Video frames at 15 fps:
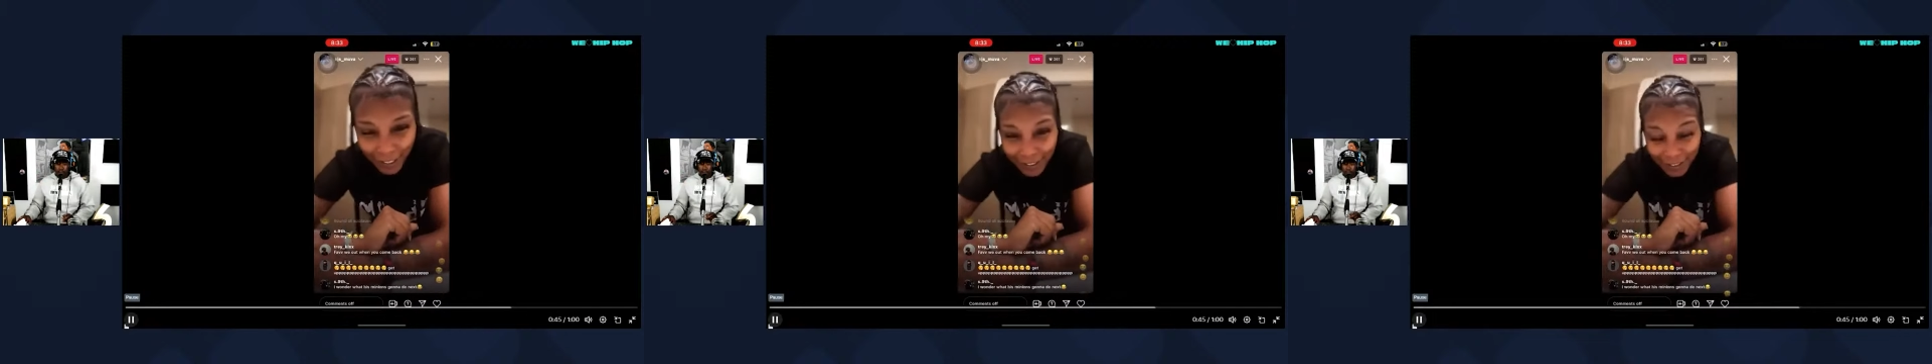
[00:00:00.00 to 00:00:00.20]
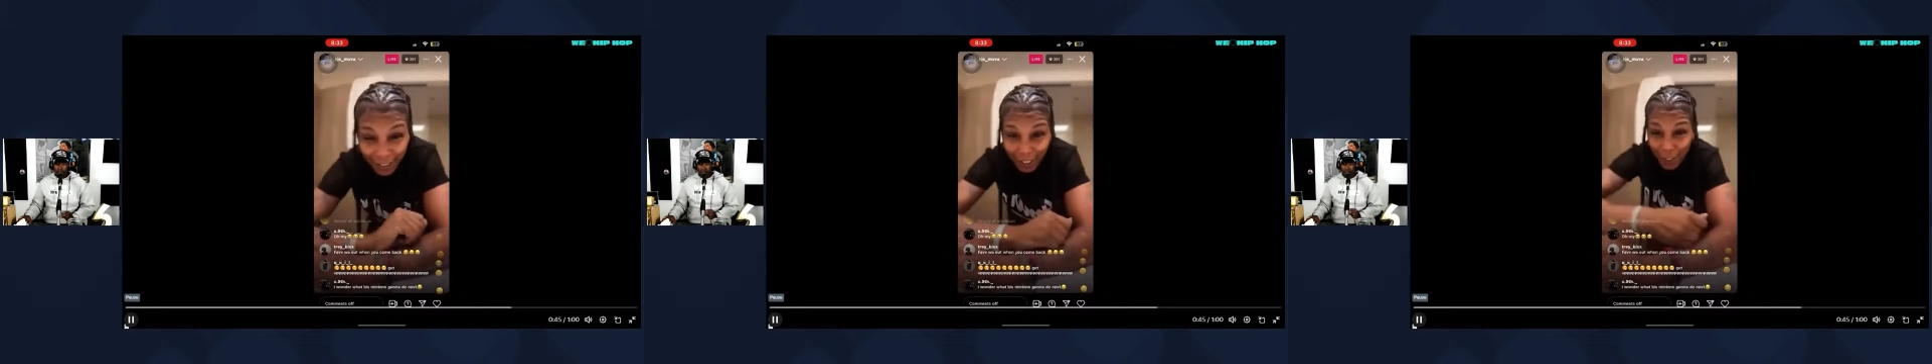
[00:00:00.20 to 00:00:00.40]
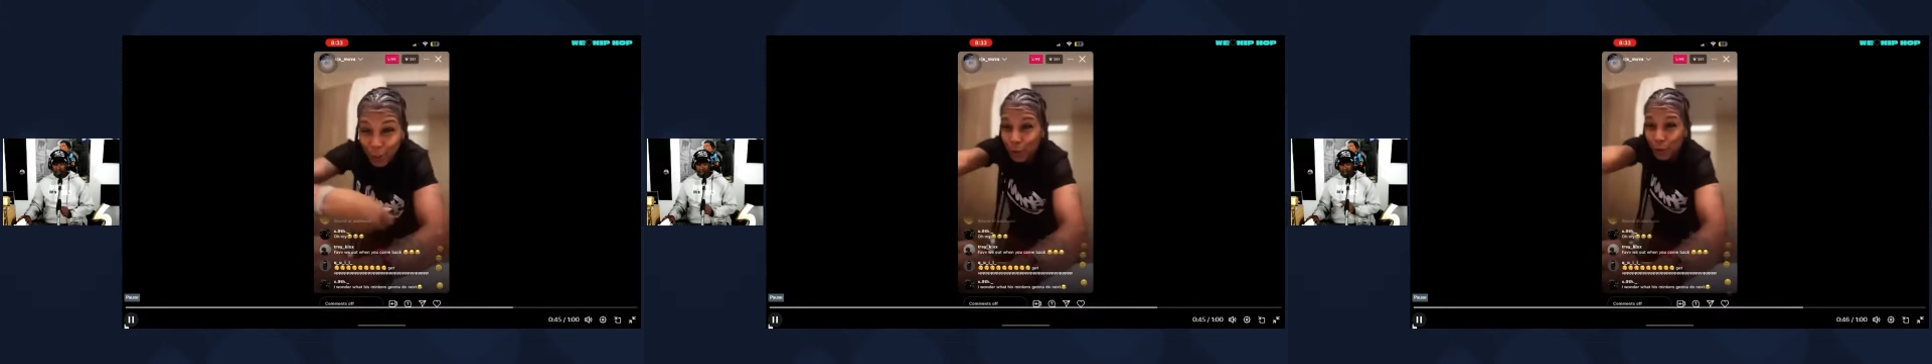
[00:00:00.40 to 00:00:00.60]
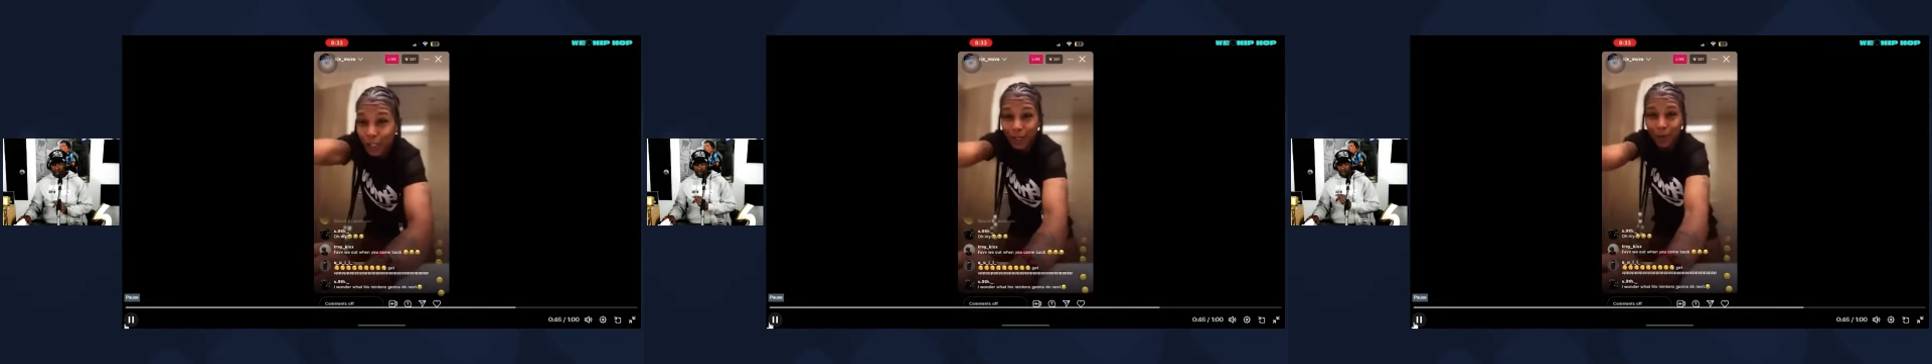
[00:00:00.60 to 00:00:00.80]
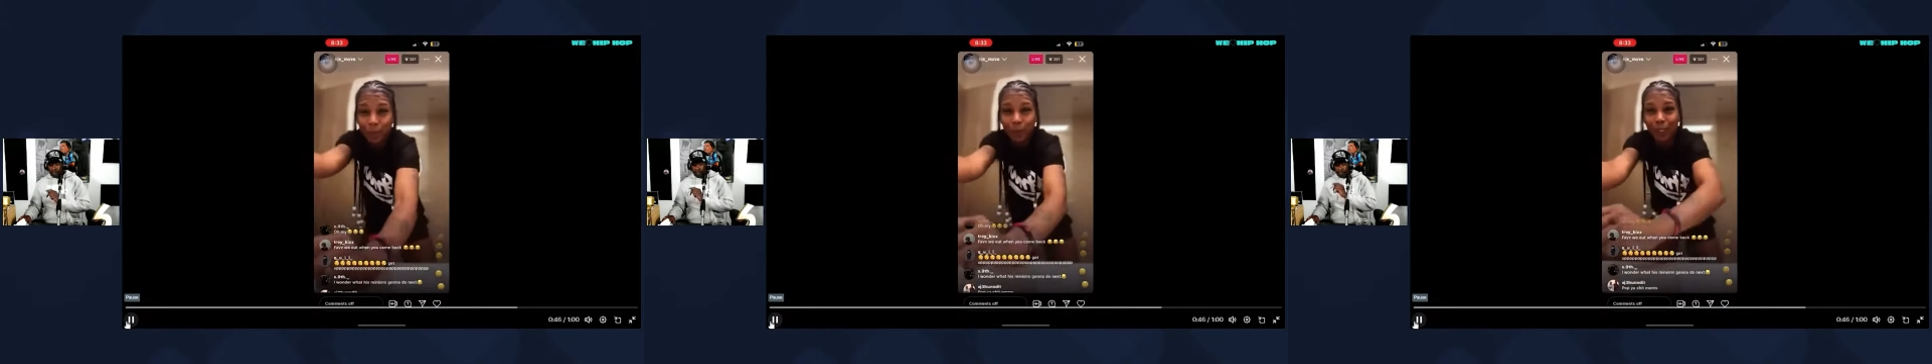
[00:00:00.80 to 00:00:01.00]
They said,
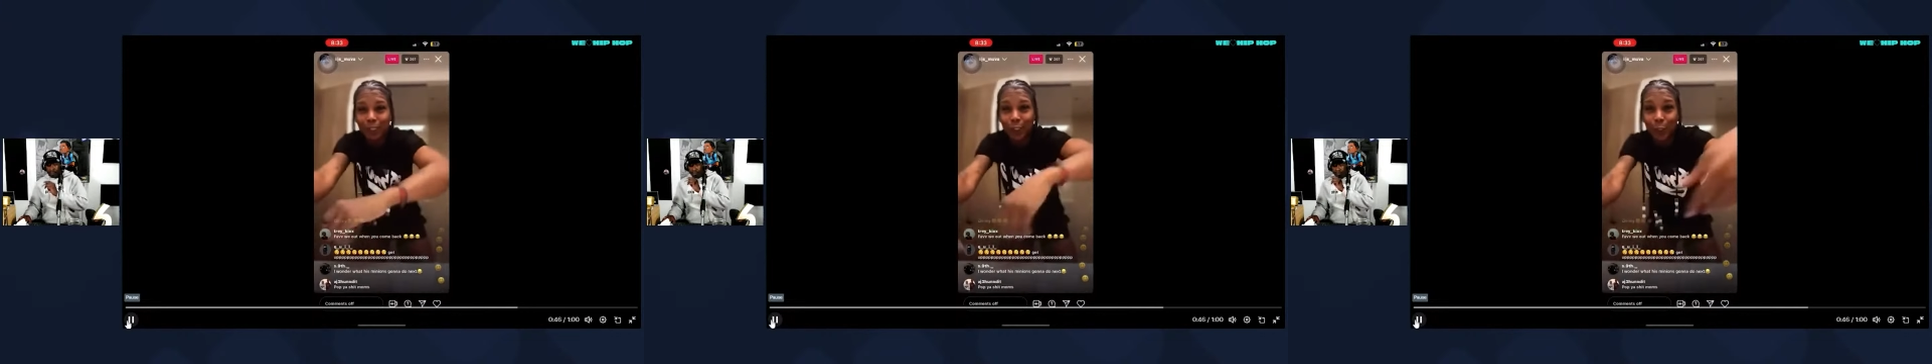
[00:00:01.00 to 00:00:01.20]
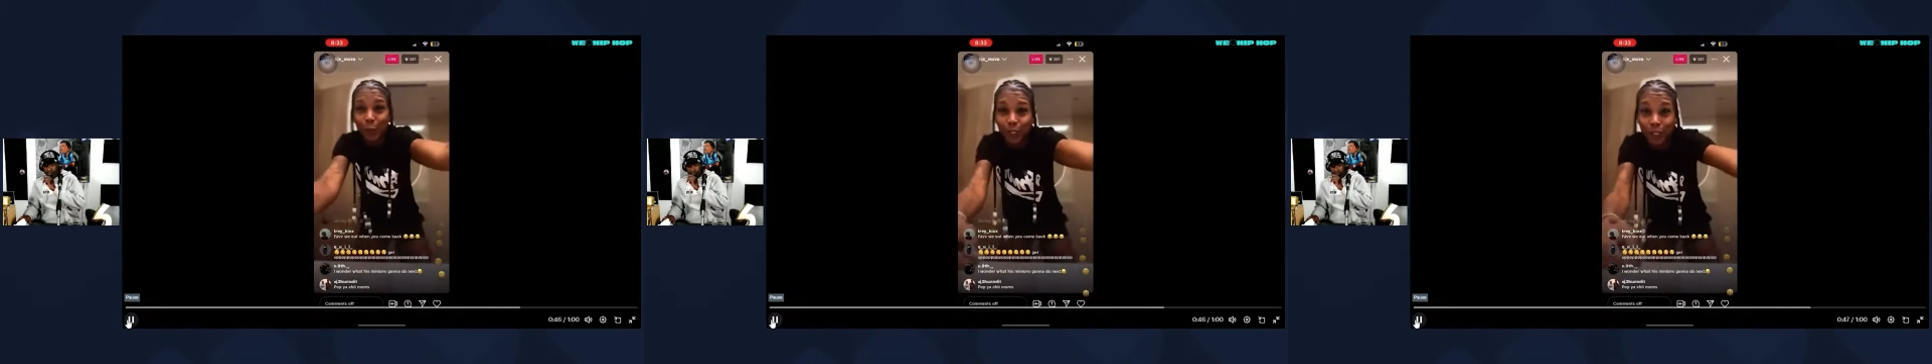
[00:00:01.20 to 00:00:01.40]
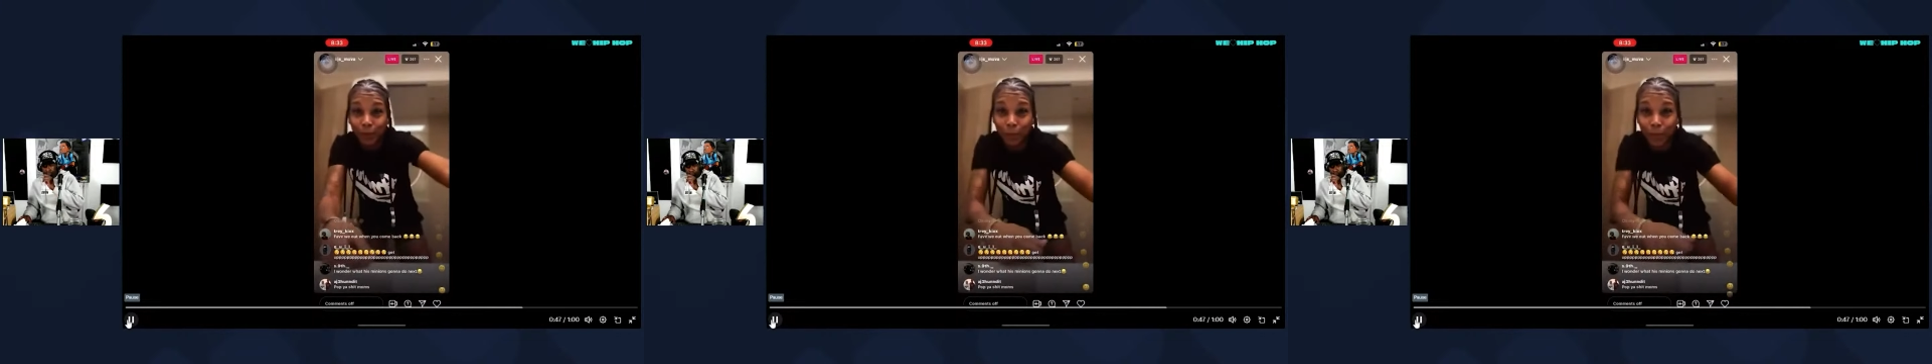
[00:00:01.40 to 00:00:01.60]
you get a piece, you